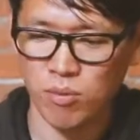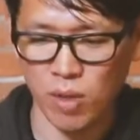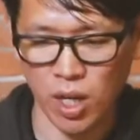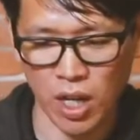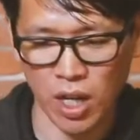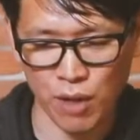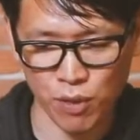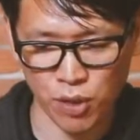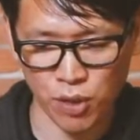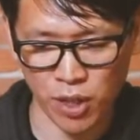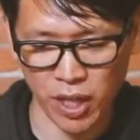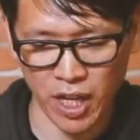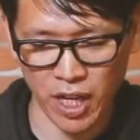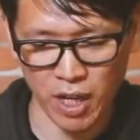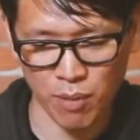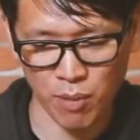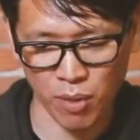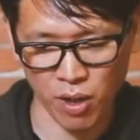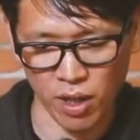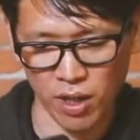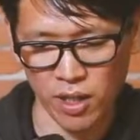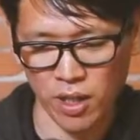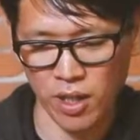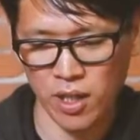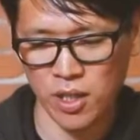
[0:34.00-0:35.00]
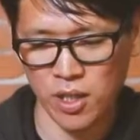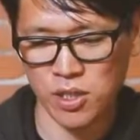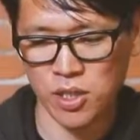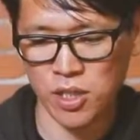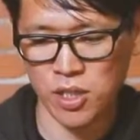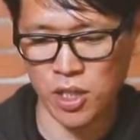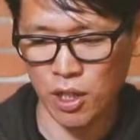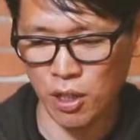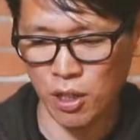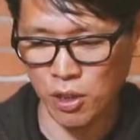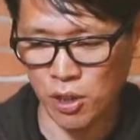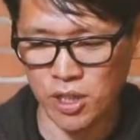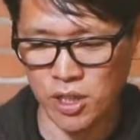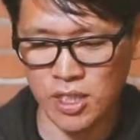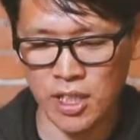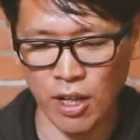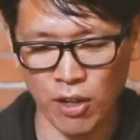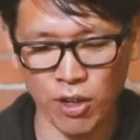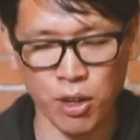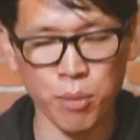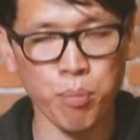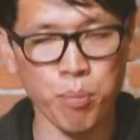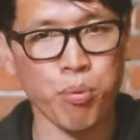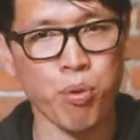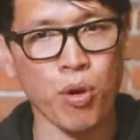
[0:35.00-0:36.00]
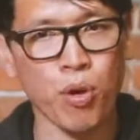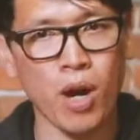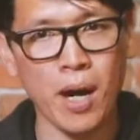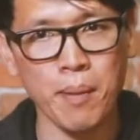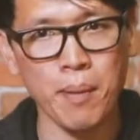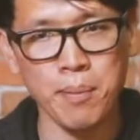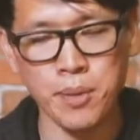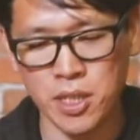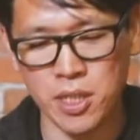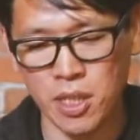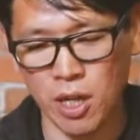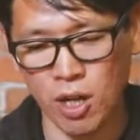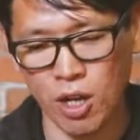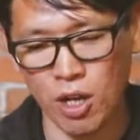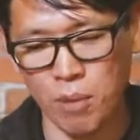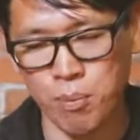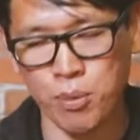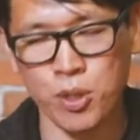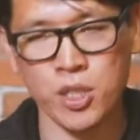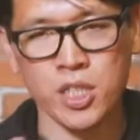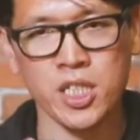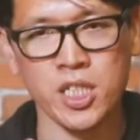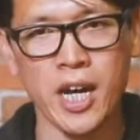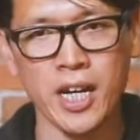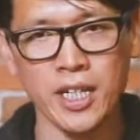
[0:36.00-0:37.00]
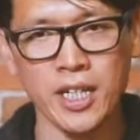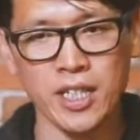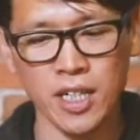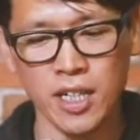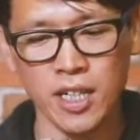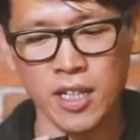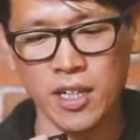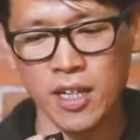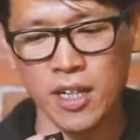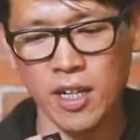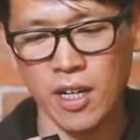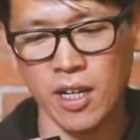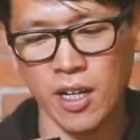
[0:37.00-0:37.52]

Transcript: hover camera. So you can tell the props are protected.